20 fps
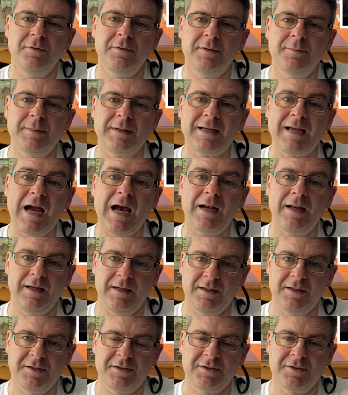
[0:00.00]
the
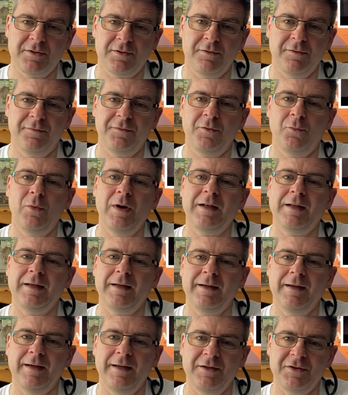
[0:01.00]
mechanics of the
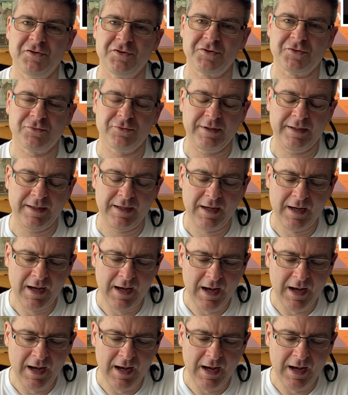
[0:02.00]
wedding industry